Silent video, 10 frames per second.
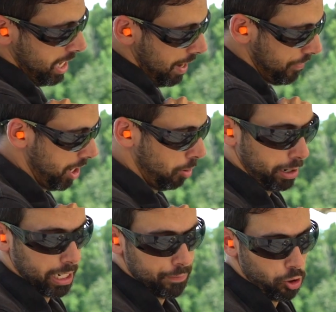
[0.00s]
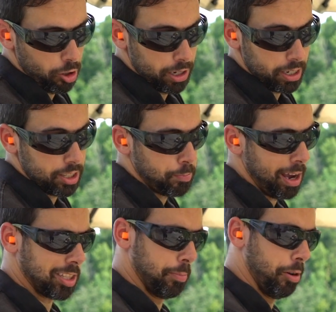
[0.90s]
If you don't bring it forward, it's a
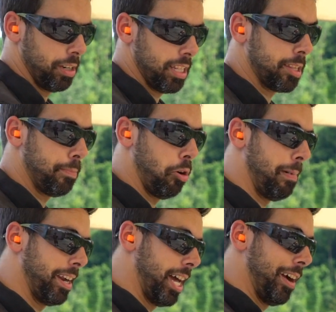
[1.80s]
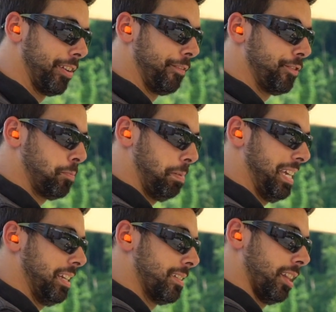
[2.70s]
possibility that the bolt might not have enough
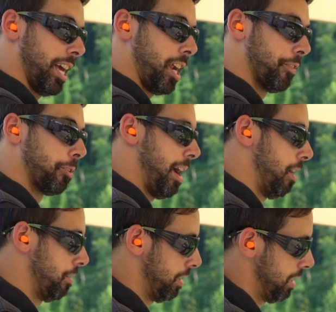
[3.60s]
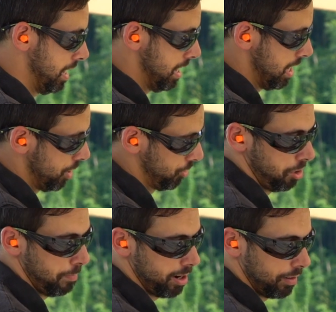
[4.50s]
speed to light off the round. So
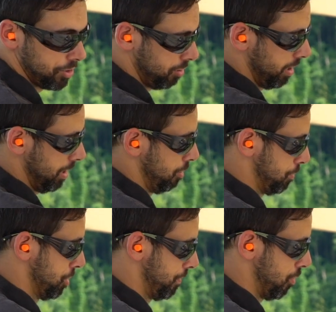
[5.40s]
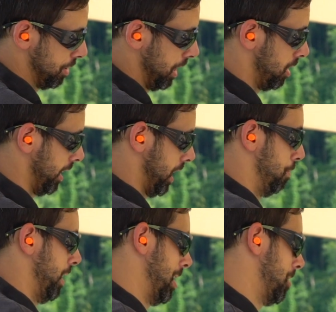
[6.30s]
you're better off just go ahead and always push it forward and it'll click in
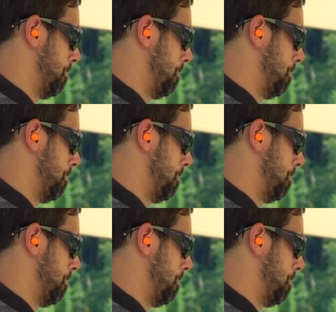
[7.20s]
place.